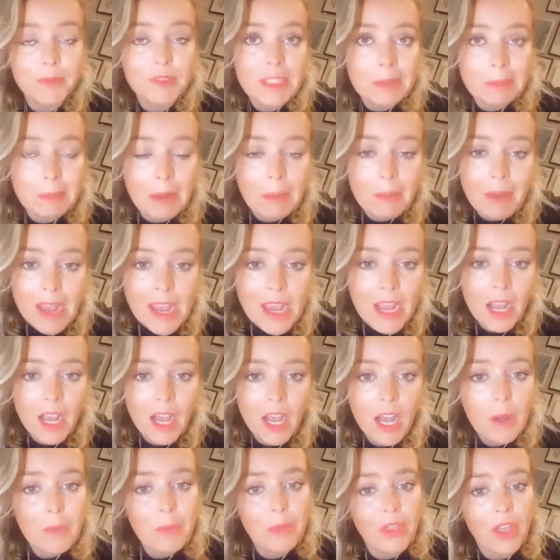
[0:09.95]
did my
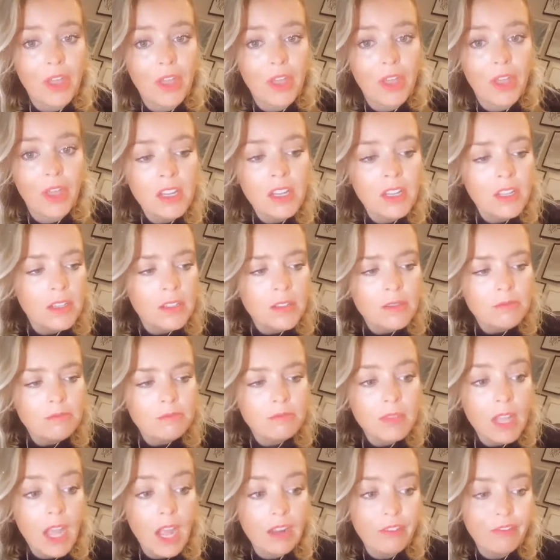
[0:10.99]
makeup that
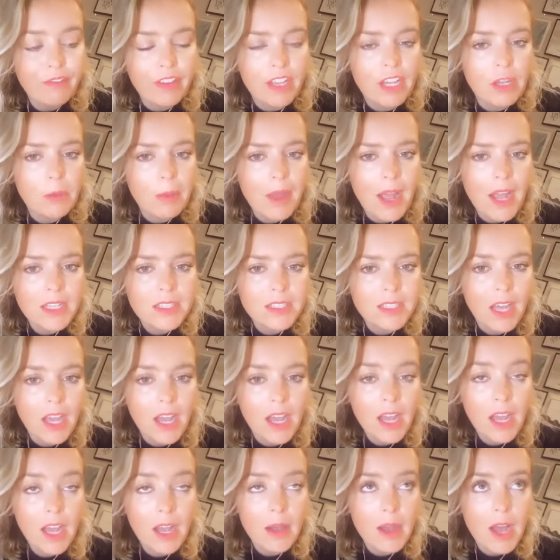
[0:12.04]
I'd feel
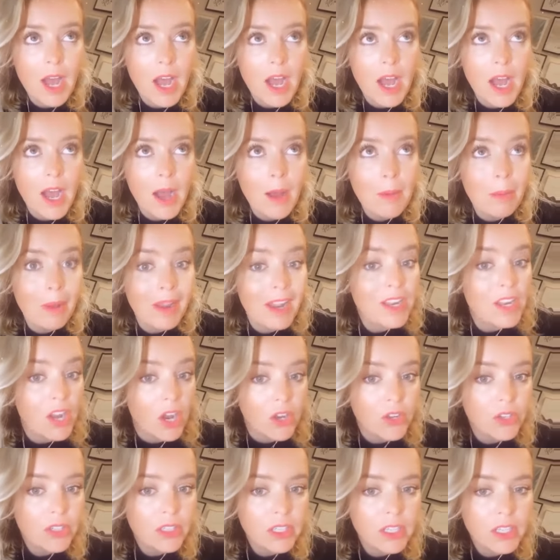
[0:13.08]
better, but I
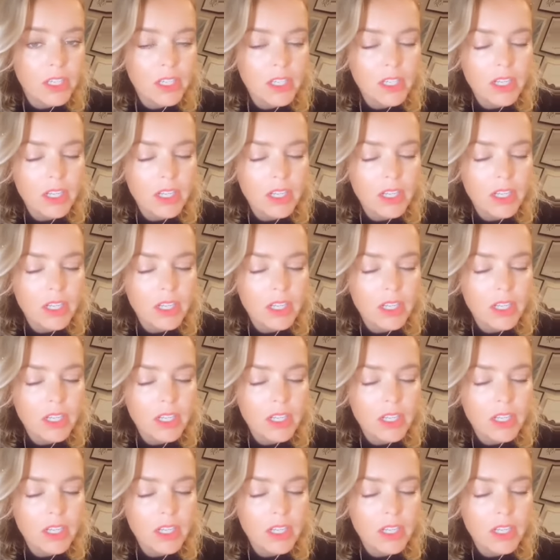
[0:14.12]
don't.